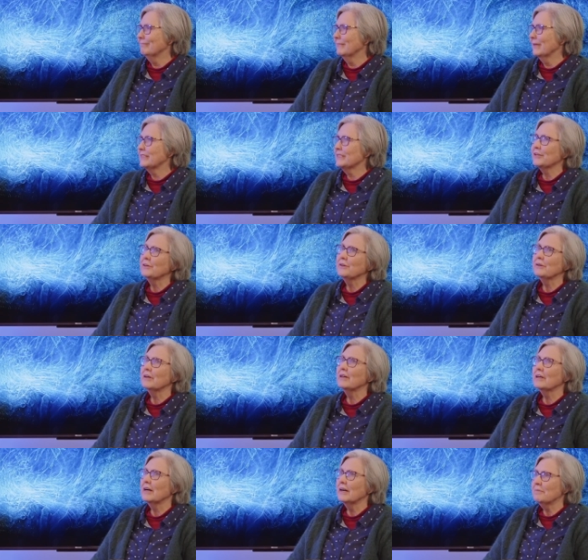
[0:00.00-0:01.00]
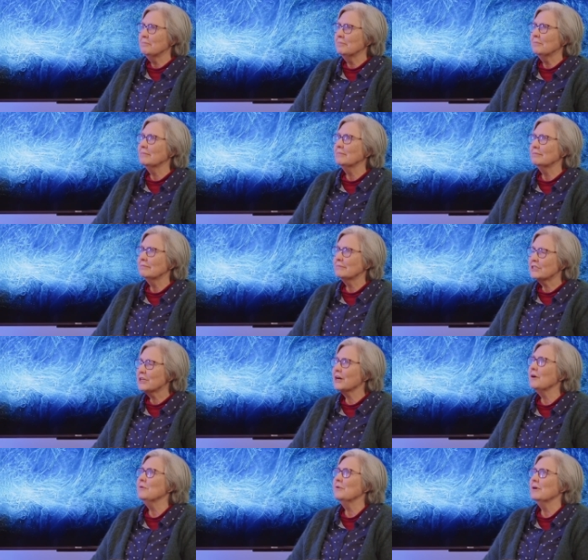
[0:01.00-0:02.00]
So to
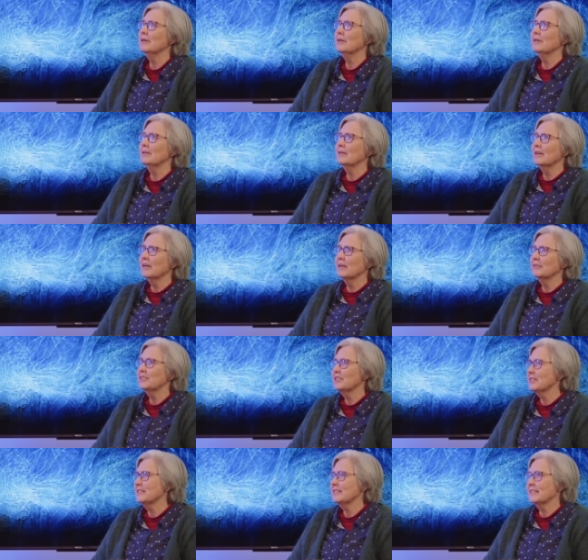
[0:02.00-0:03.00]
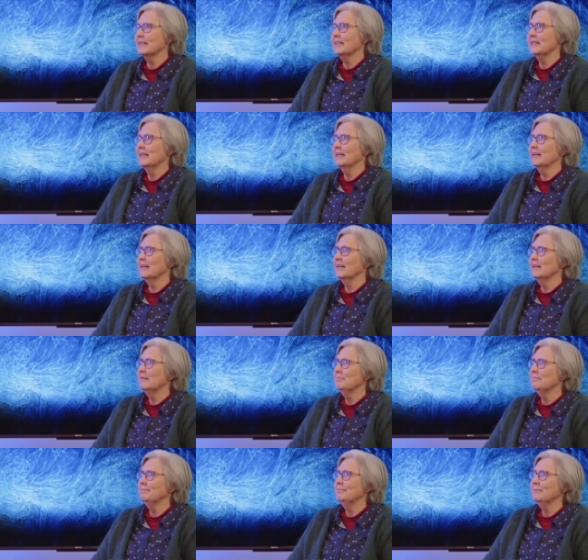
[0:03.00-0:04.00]
go on, I'll just say
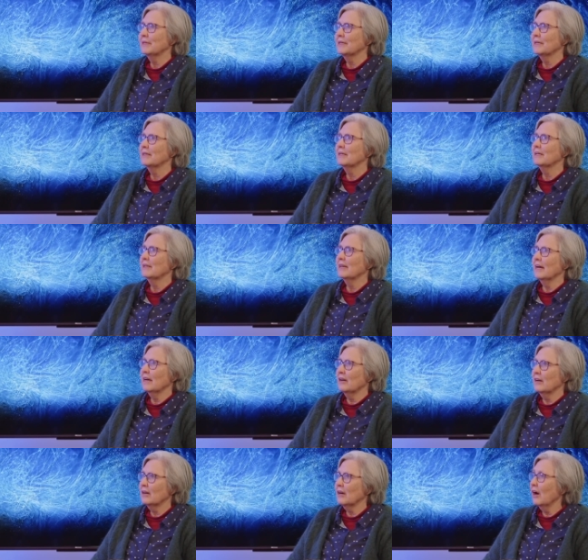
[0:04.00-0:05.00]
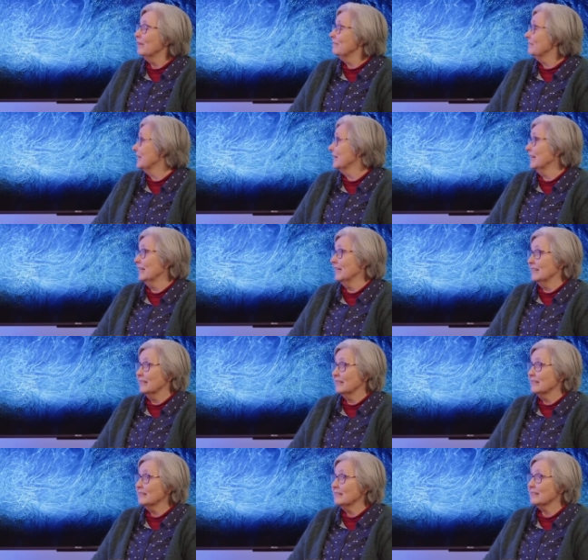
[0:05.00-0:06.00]
over the
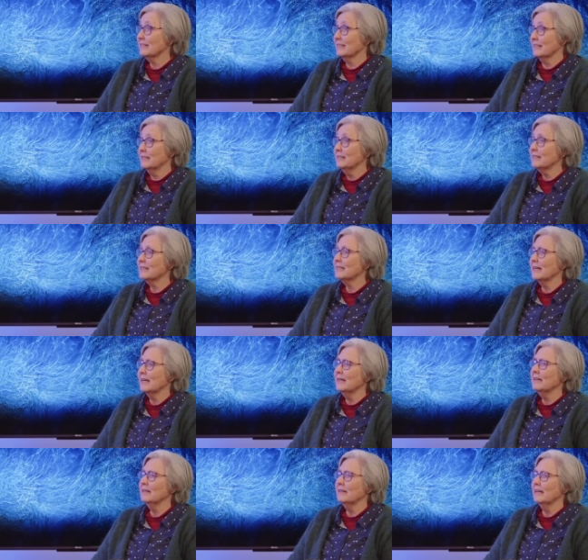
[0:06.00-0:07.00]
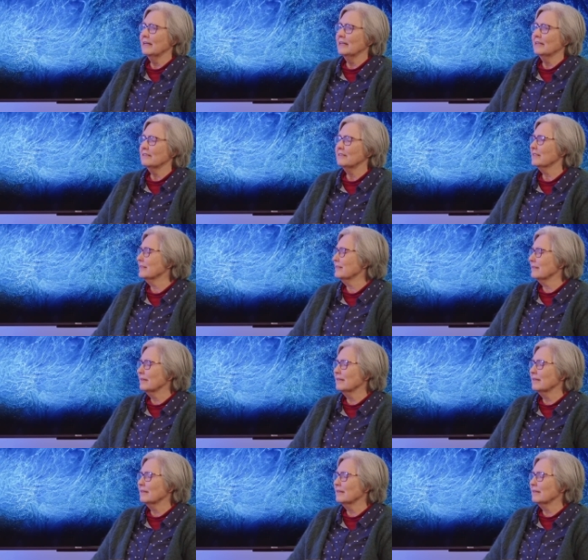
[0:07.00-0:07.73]
years since then, it's